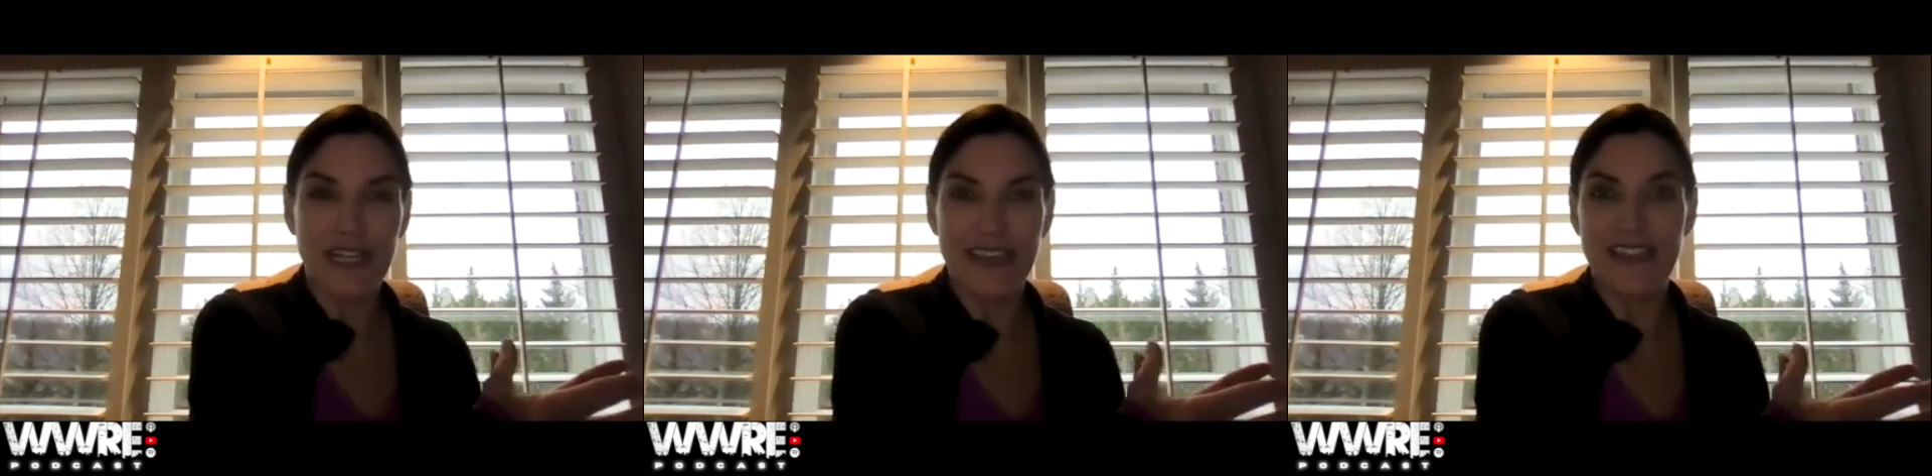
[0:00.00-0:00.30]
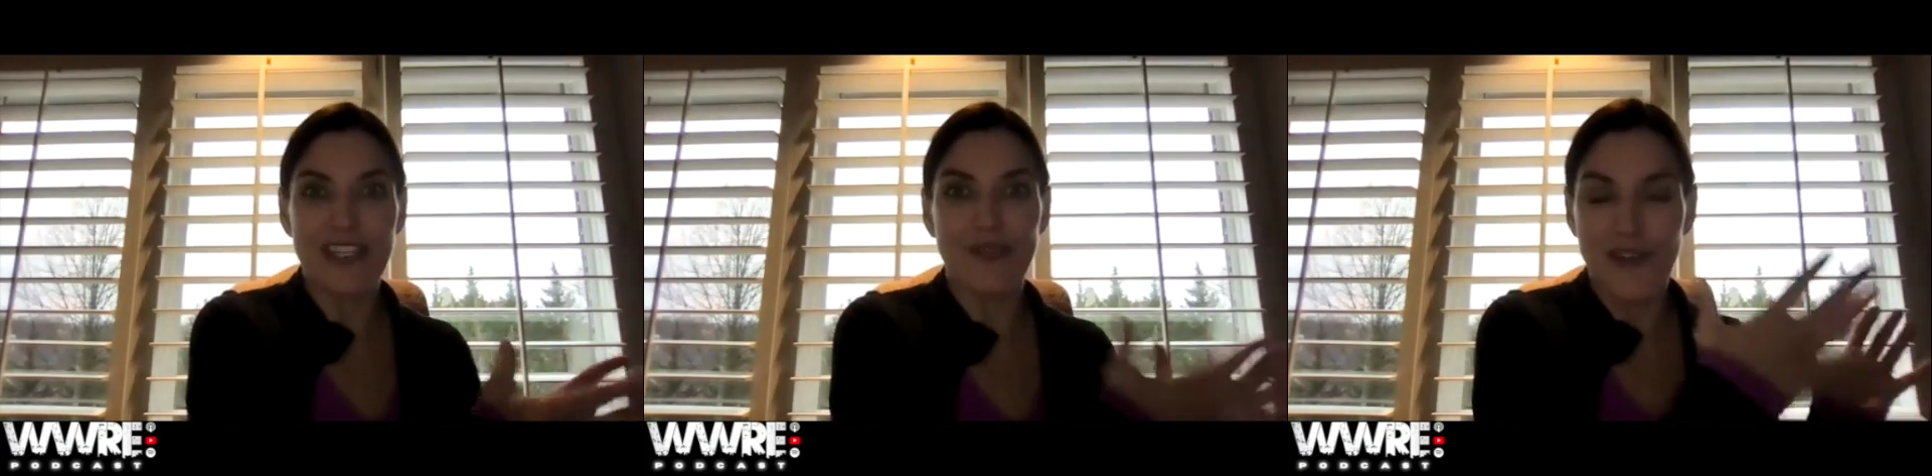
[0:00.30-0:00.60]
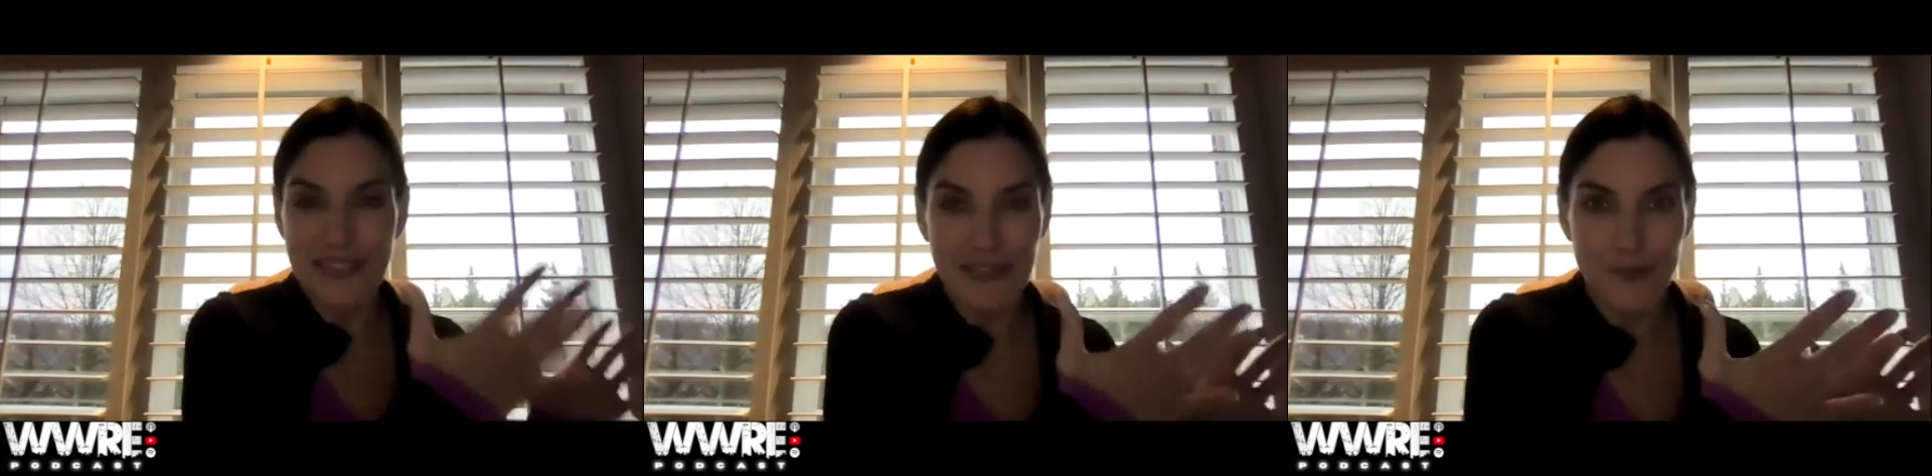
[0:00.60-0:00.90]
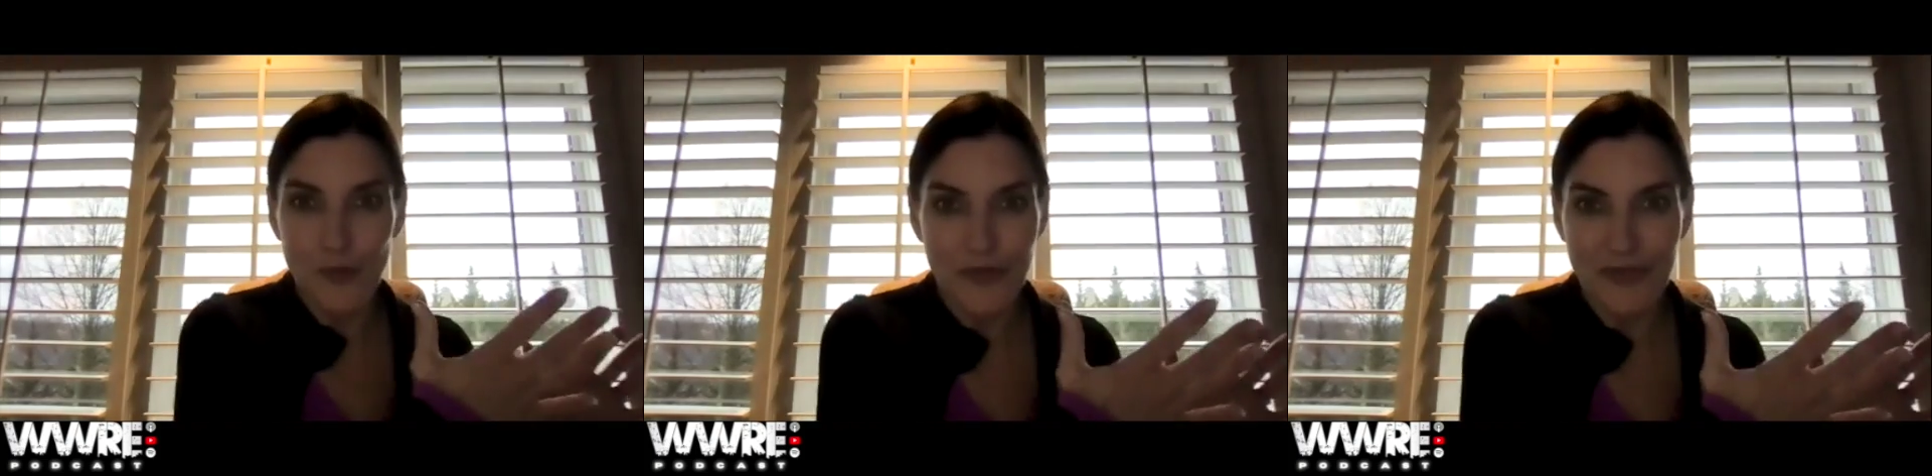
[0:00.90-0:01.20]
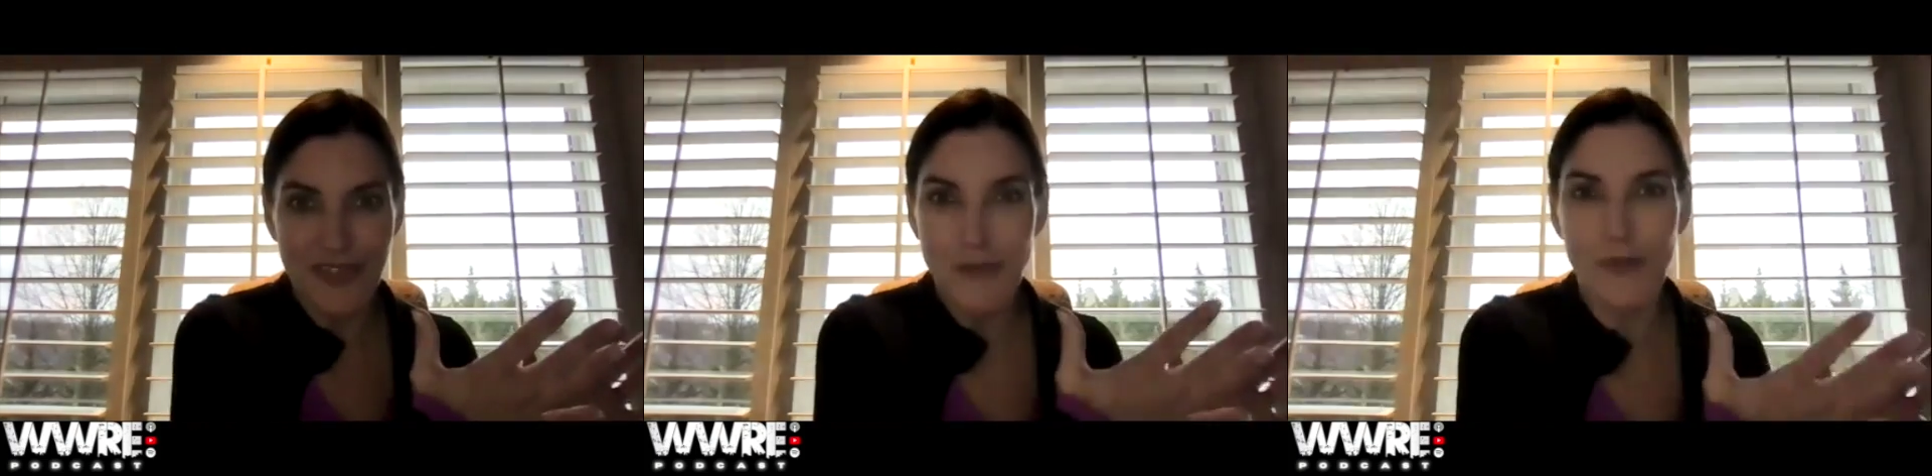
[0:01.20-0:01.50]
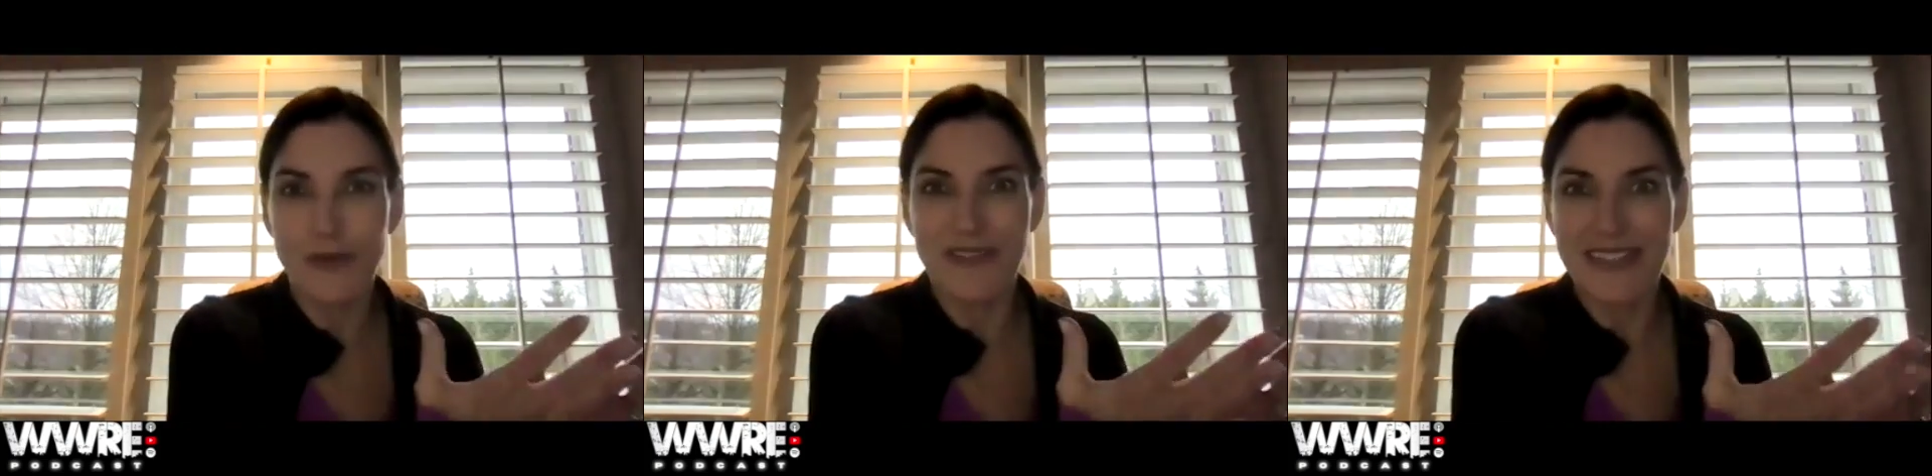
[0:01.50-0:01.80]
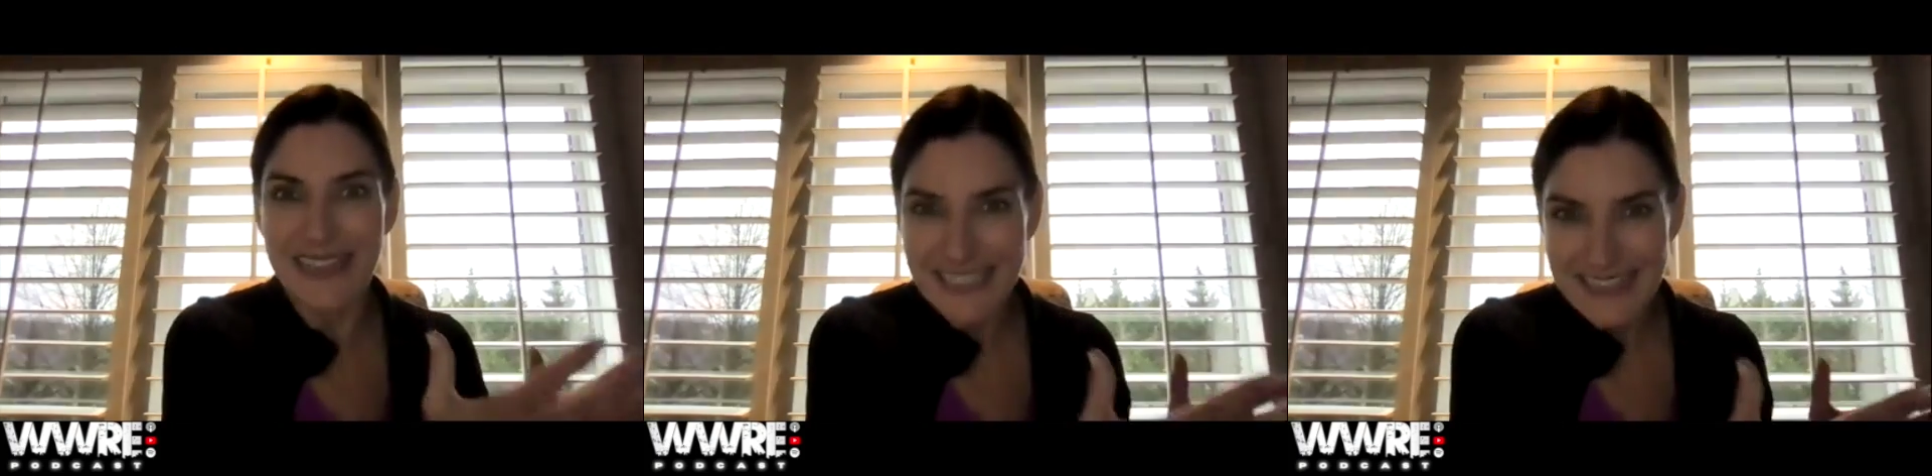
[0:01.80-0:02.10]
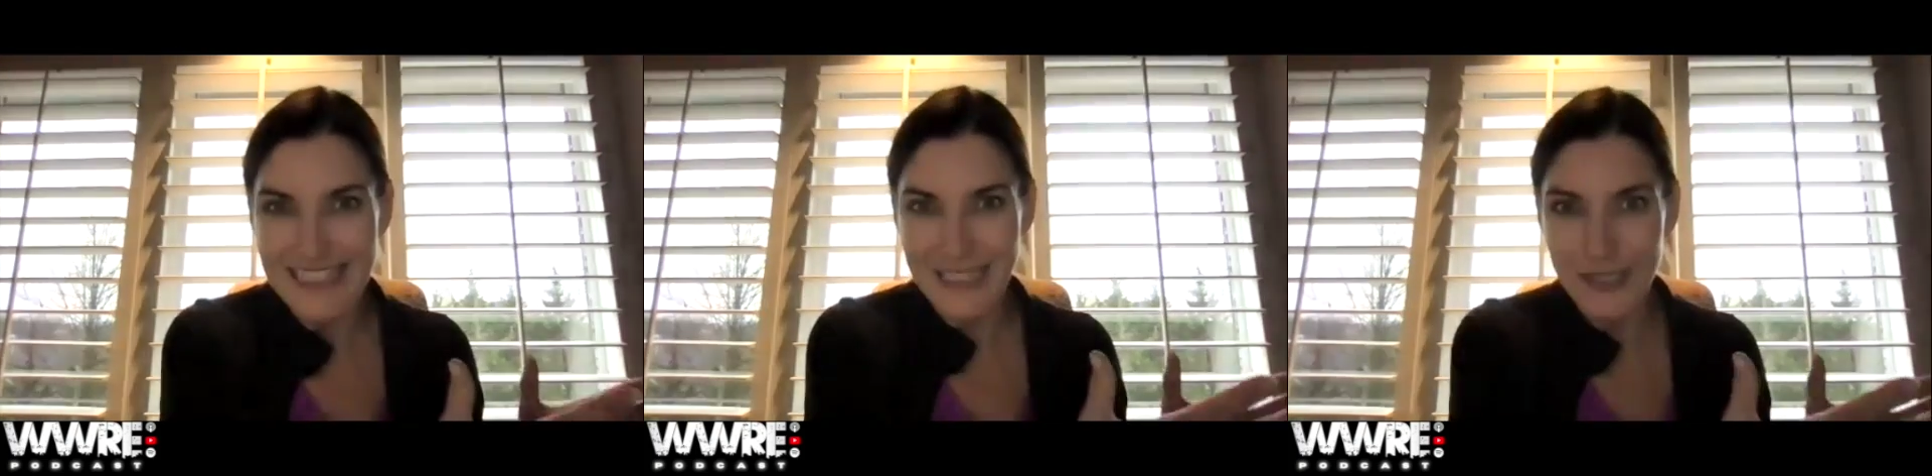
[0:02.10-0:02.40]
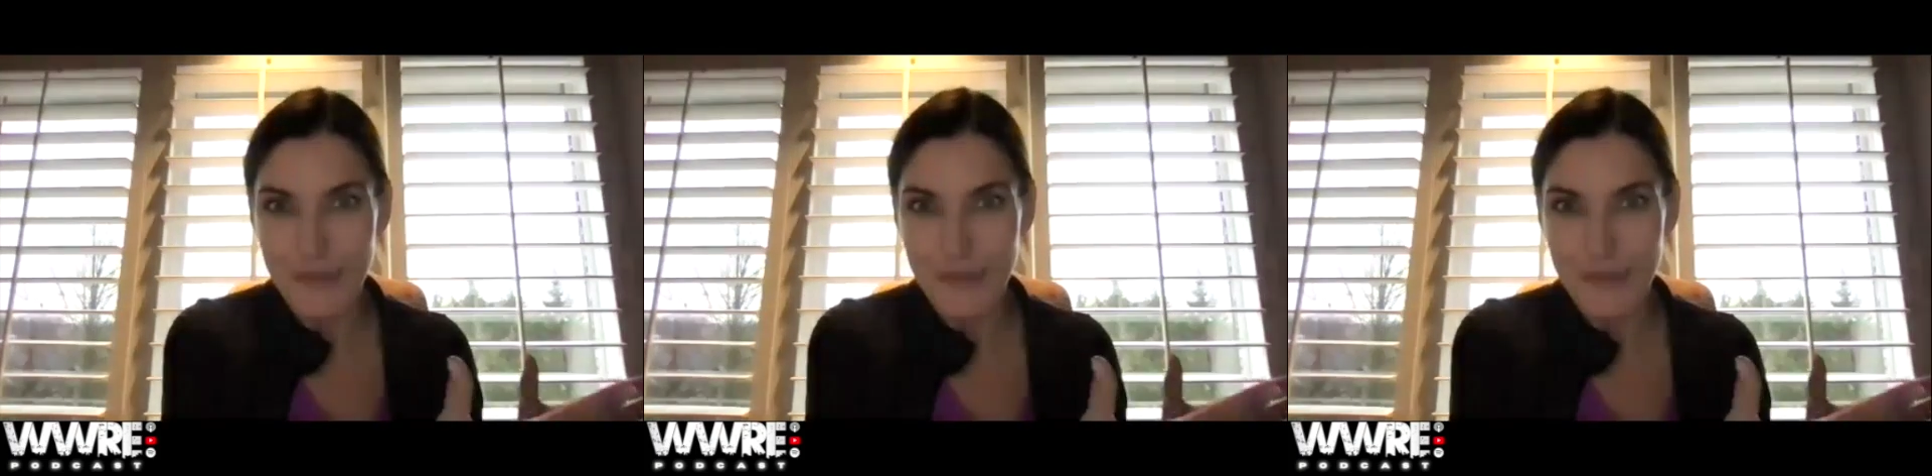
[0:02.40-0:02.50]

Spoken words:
And then you find out, well, they won't even lend there